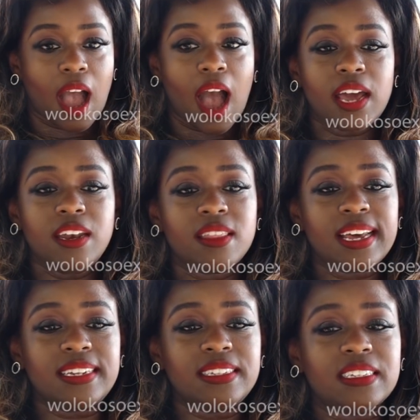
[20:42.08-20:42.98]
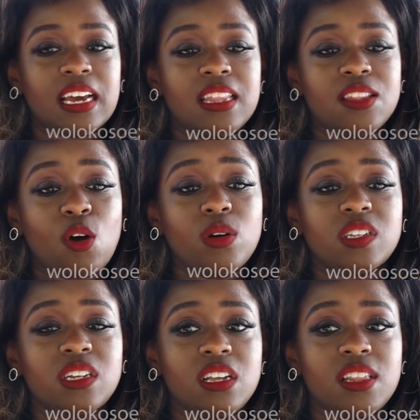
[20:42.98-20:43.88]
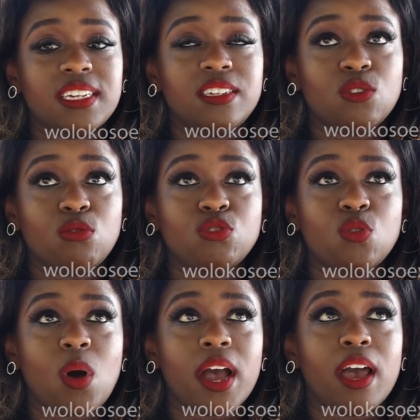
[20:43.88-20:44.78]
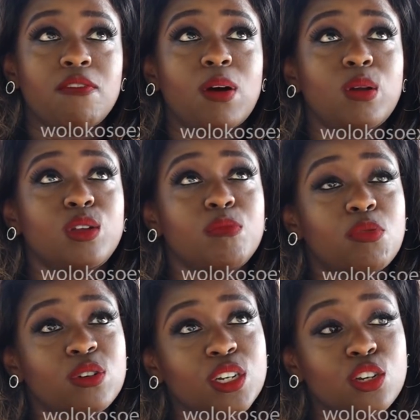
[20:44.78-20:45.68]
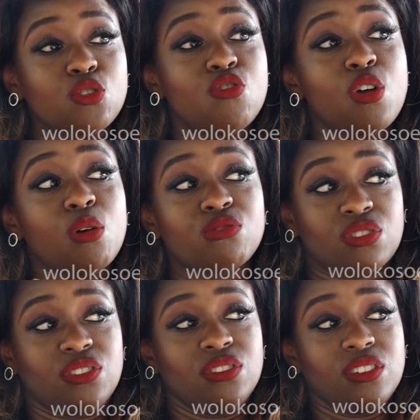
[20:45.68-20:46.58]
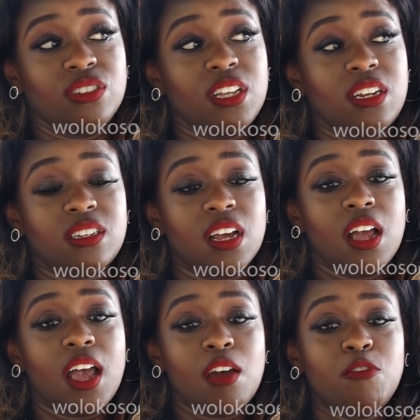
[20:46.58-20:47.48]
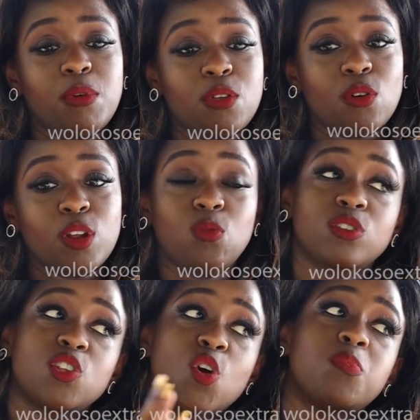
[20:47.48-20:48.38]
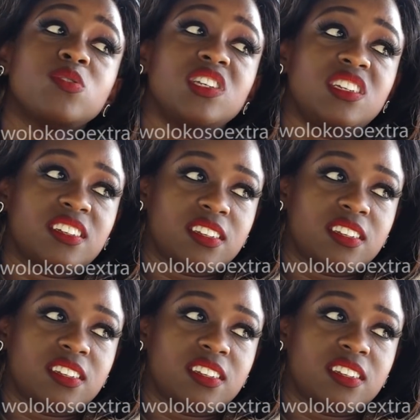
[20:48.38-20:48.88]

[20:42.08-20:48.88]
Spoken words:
And honestly, that is also why I found it important to note that everybody thought it was the opposite.